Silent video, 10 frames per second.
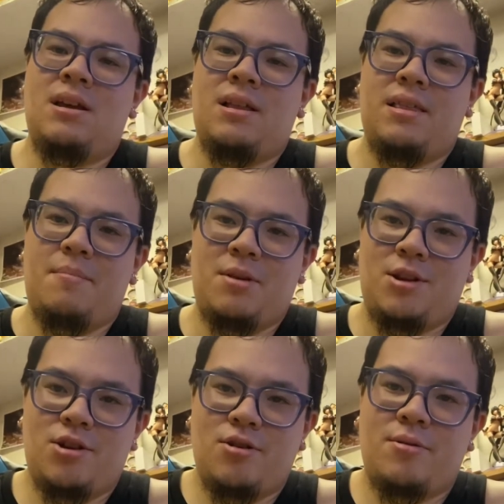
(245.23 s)
Let me
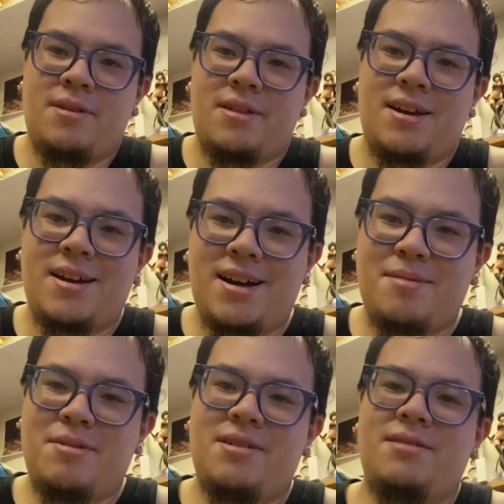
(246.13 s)
know in the
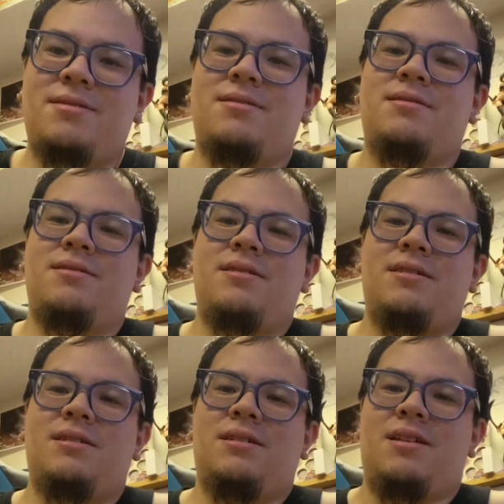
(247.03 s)
comments.
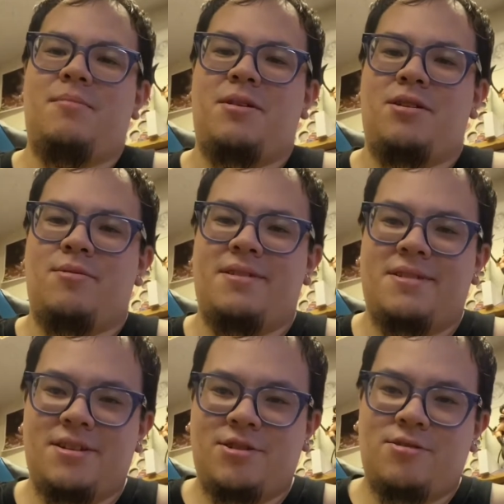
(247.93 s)
Let me know on
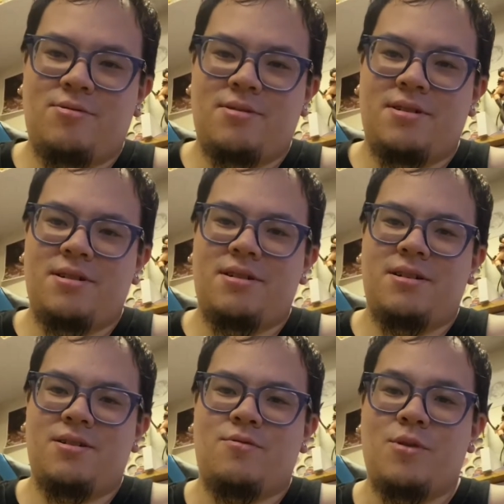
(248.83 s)
Discord.
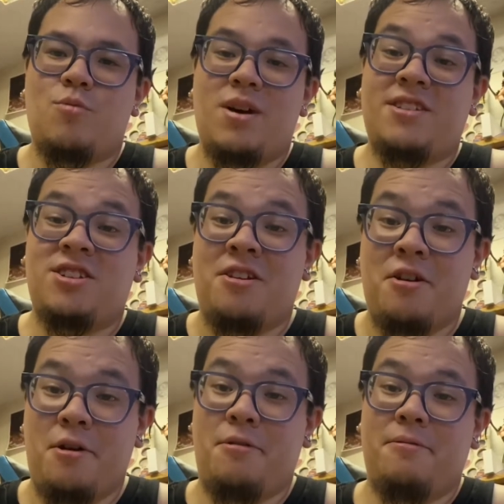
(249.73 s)
We want to
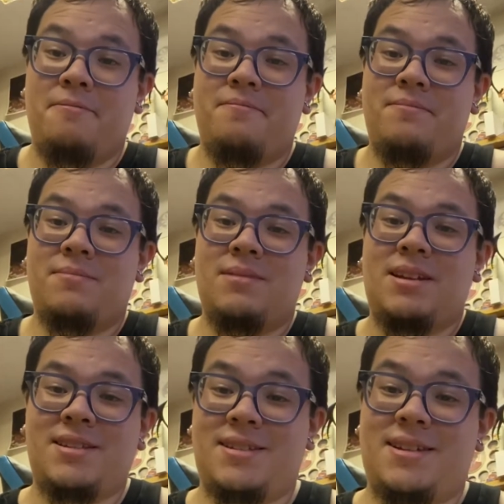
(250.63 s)
know.
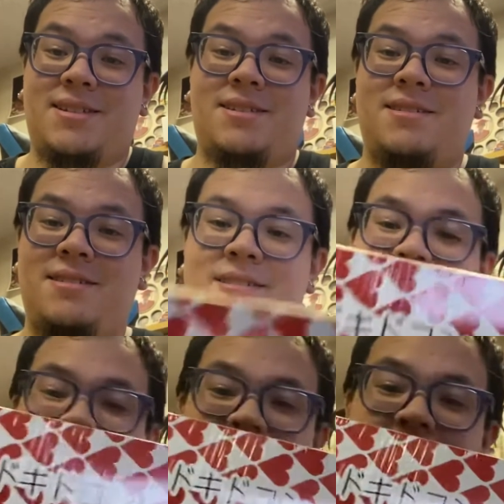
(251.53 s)
Is this
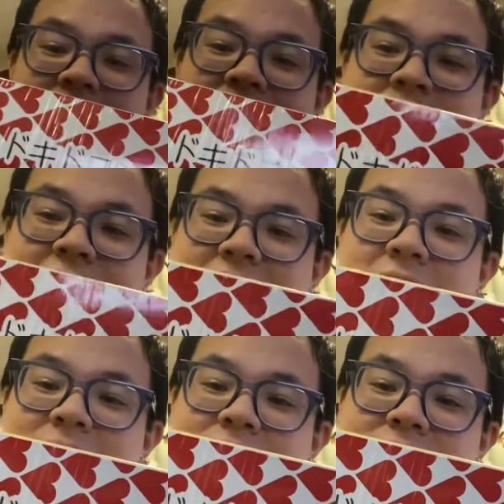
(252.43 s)
a hot item?